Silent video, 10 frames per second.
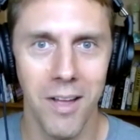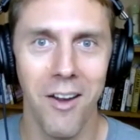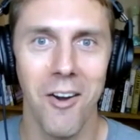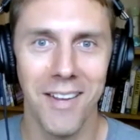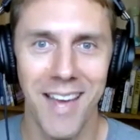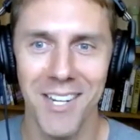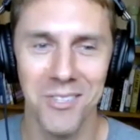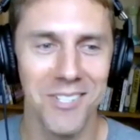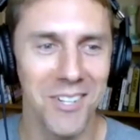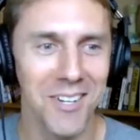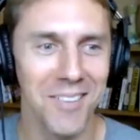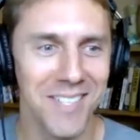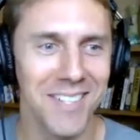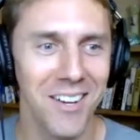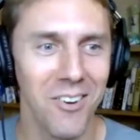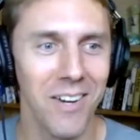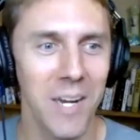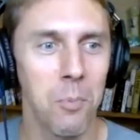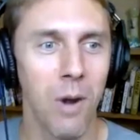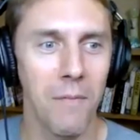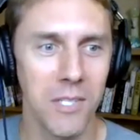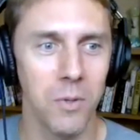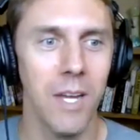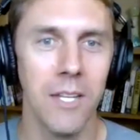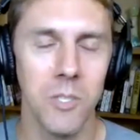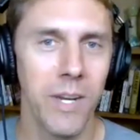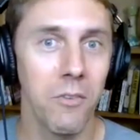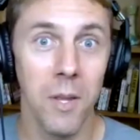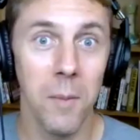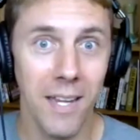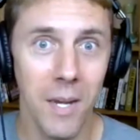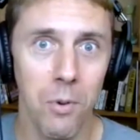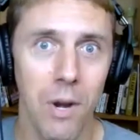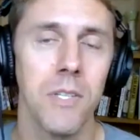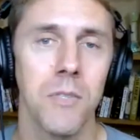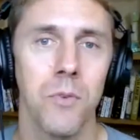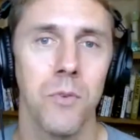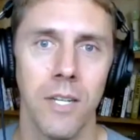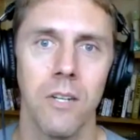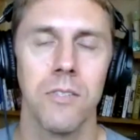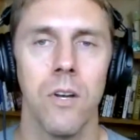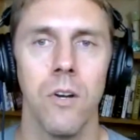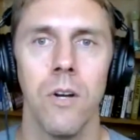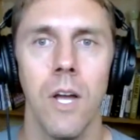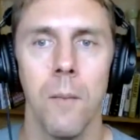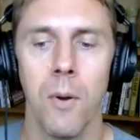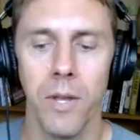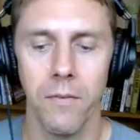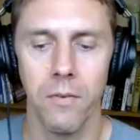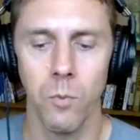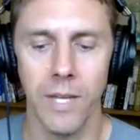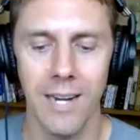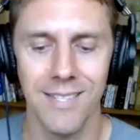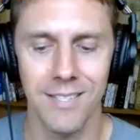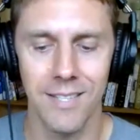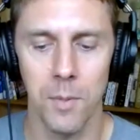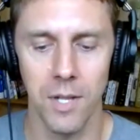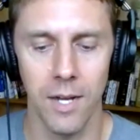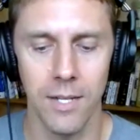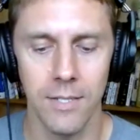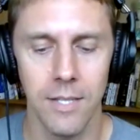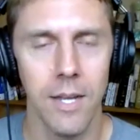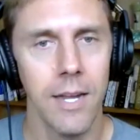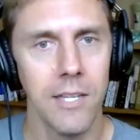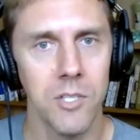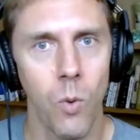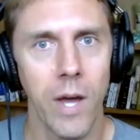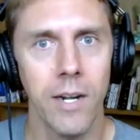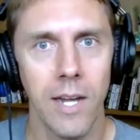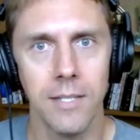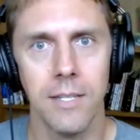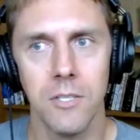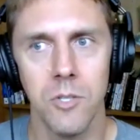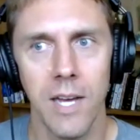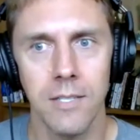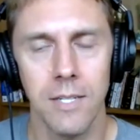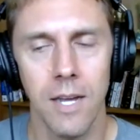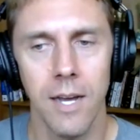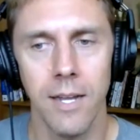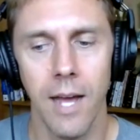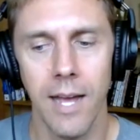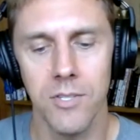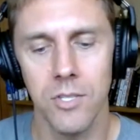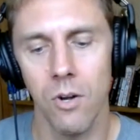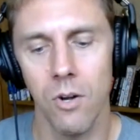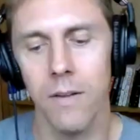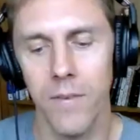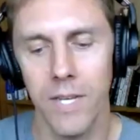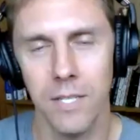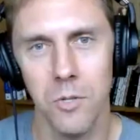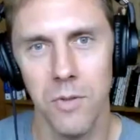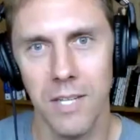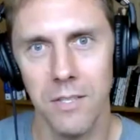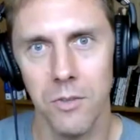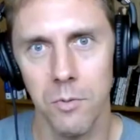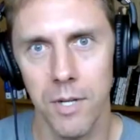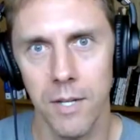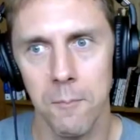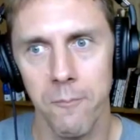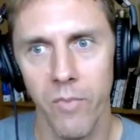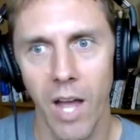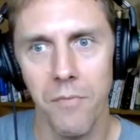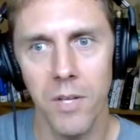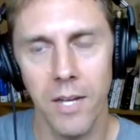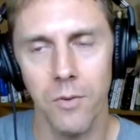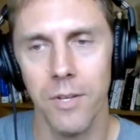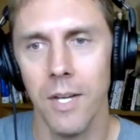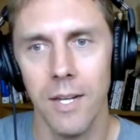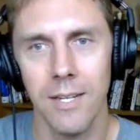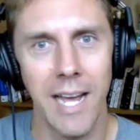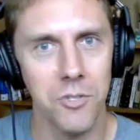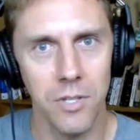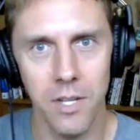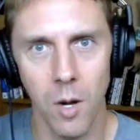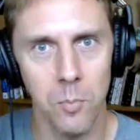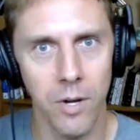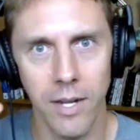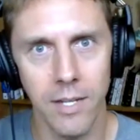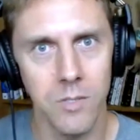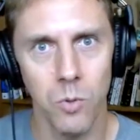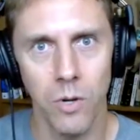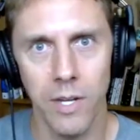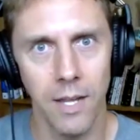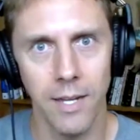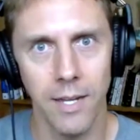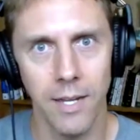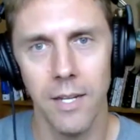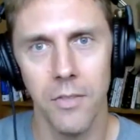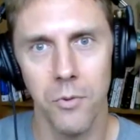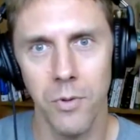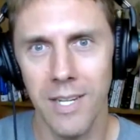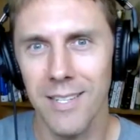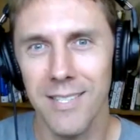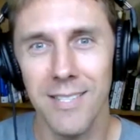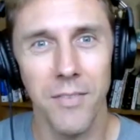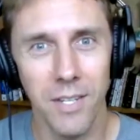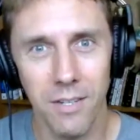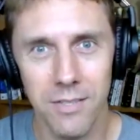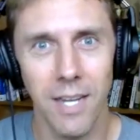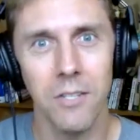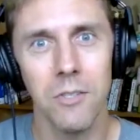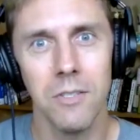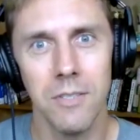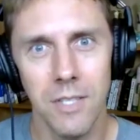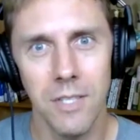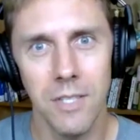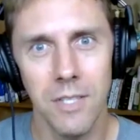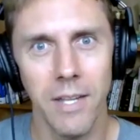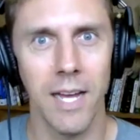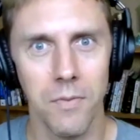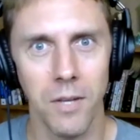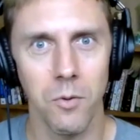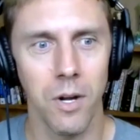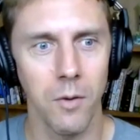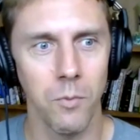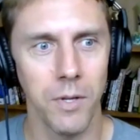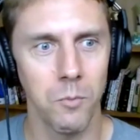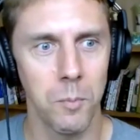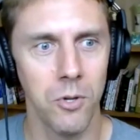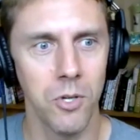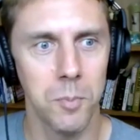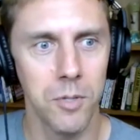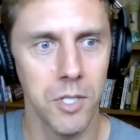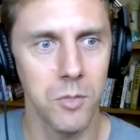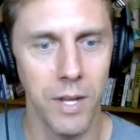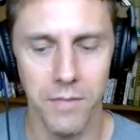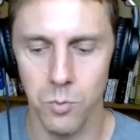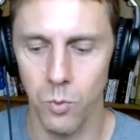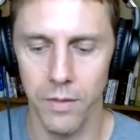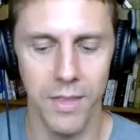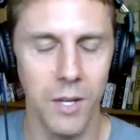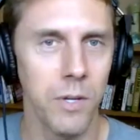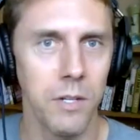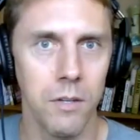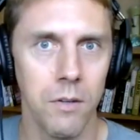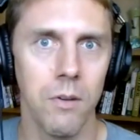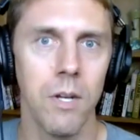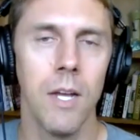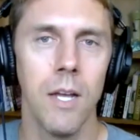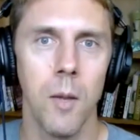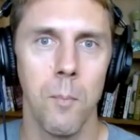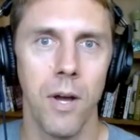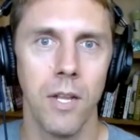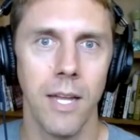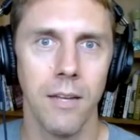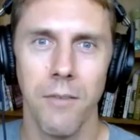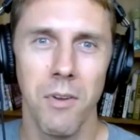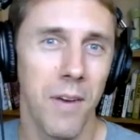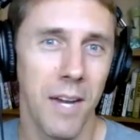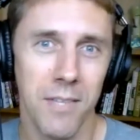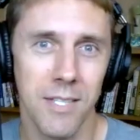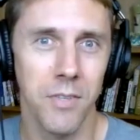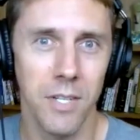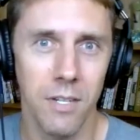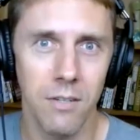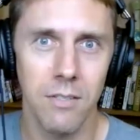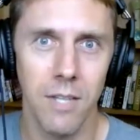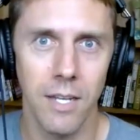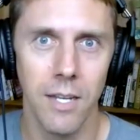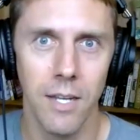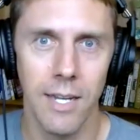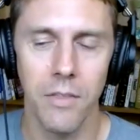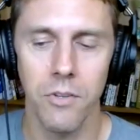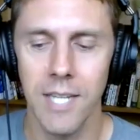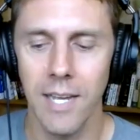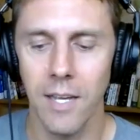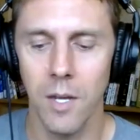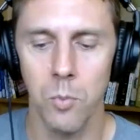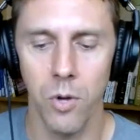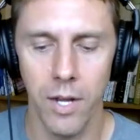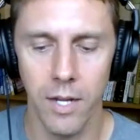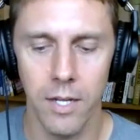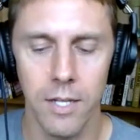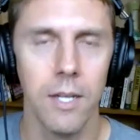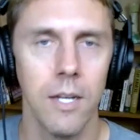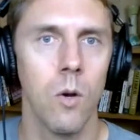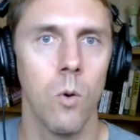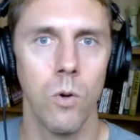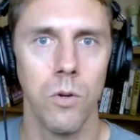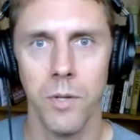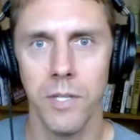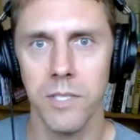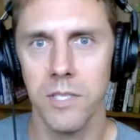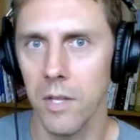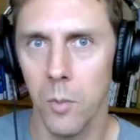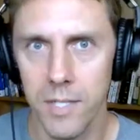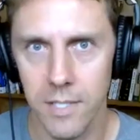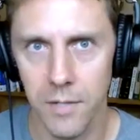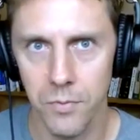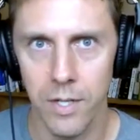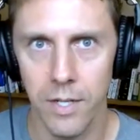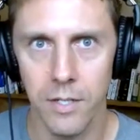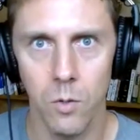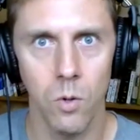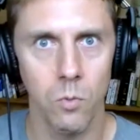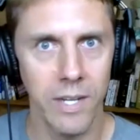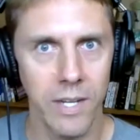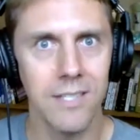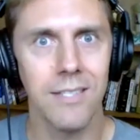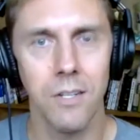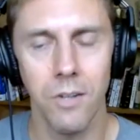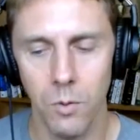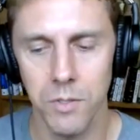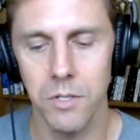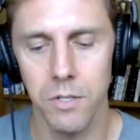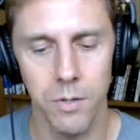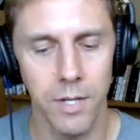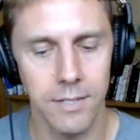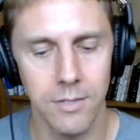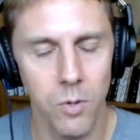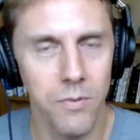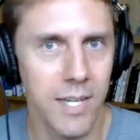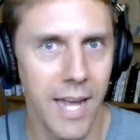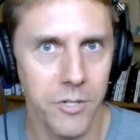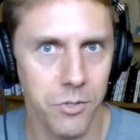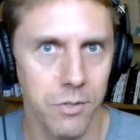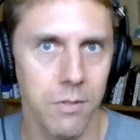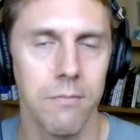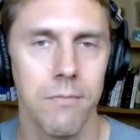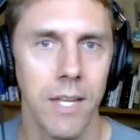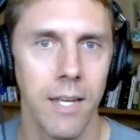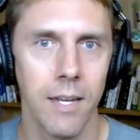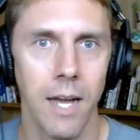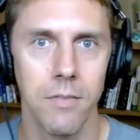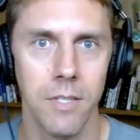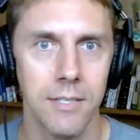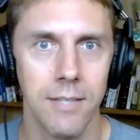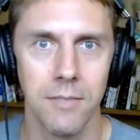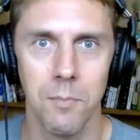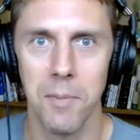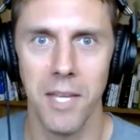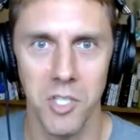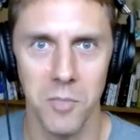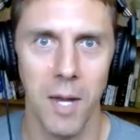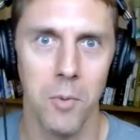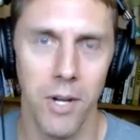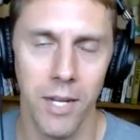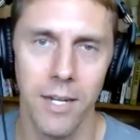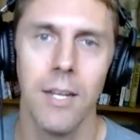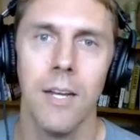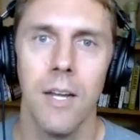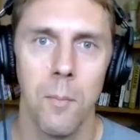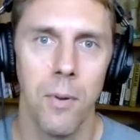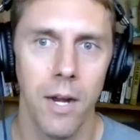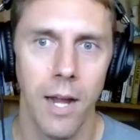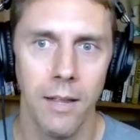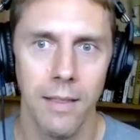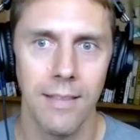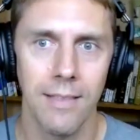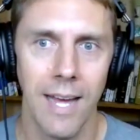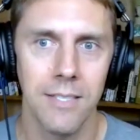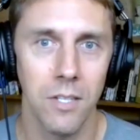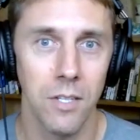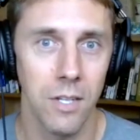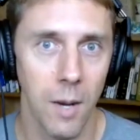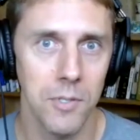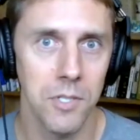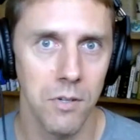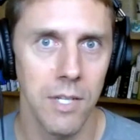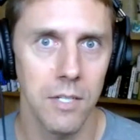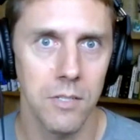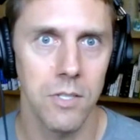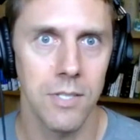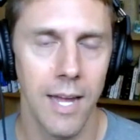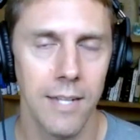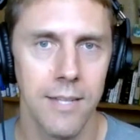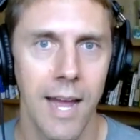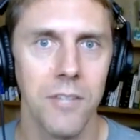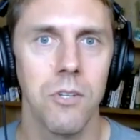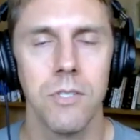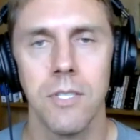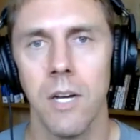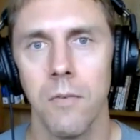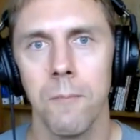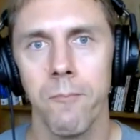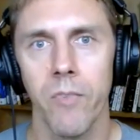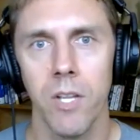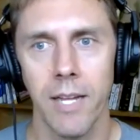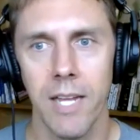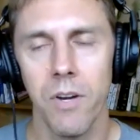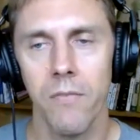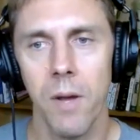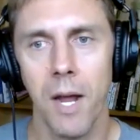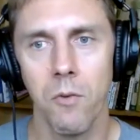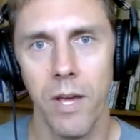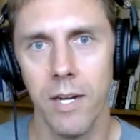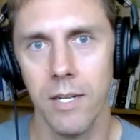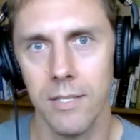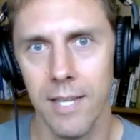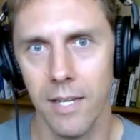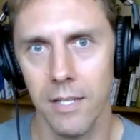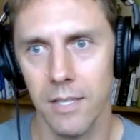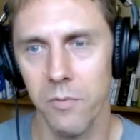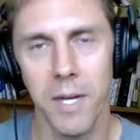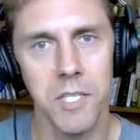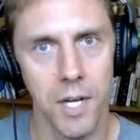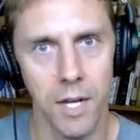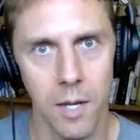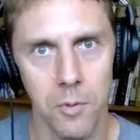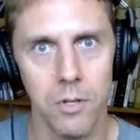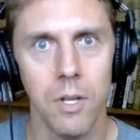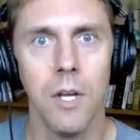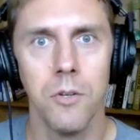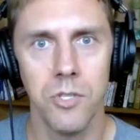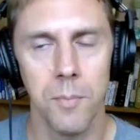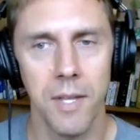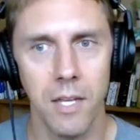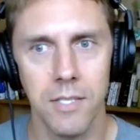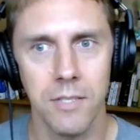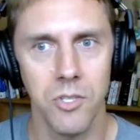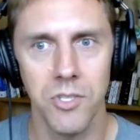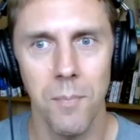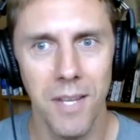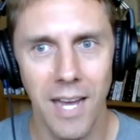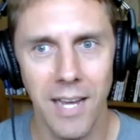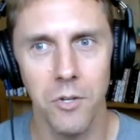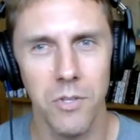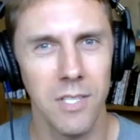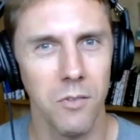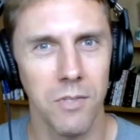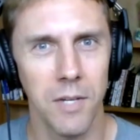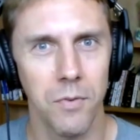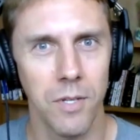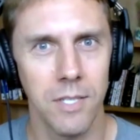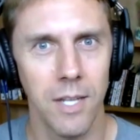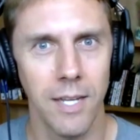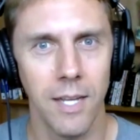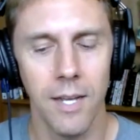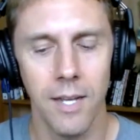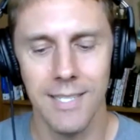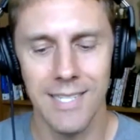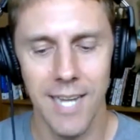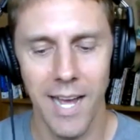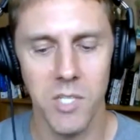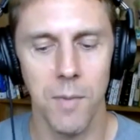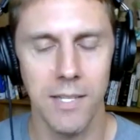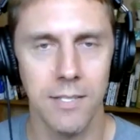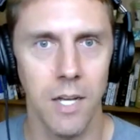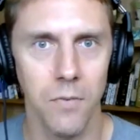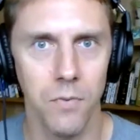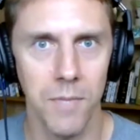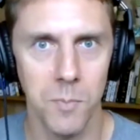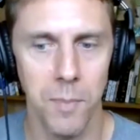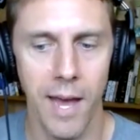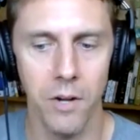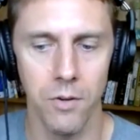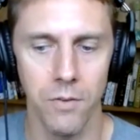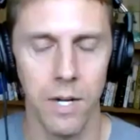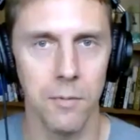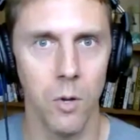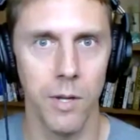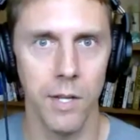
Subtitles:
Our cash reserves, or any profits. So we didn't really make any profits for a year or so, but we got it stabilized. And so in 2009, I had started investing in 2003. I feel like naturally our brains work in like 3 to 7 year cycles, like life, like, all right, we push, we have this one thing we do, but like every 5 to 7 years, like either taking a break or doing something a little bit different or reconsidering what you're doing is sort of a natural thing. At least that's just my brain, but I think that's a good opportunity just to ask yourself, like, even if I'm not ready to leave my job or do something else, is there something I can do that's a little different to like detach myself from this pattern that I'm going